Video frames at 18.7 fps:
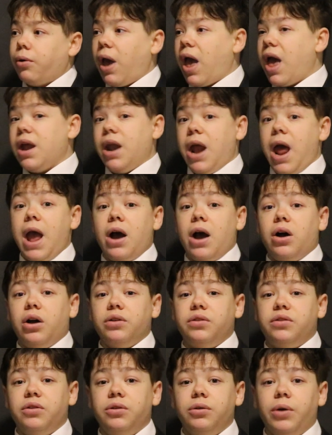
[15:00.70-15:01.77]
get an
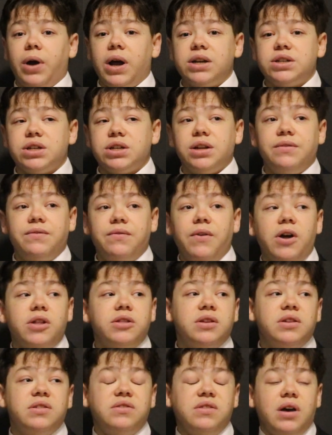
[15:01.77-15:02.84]
AI to actually
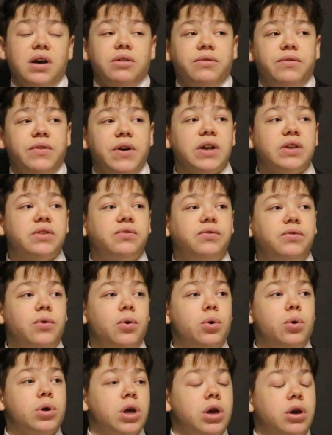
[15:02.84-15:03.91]
find these sound effects
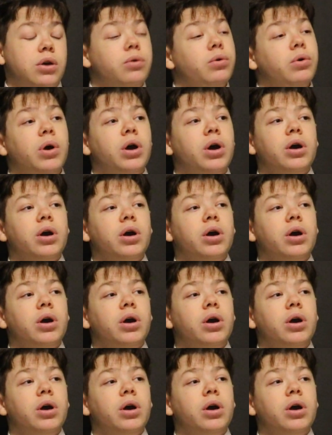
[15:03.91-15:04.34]
for you.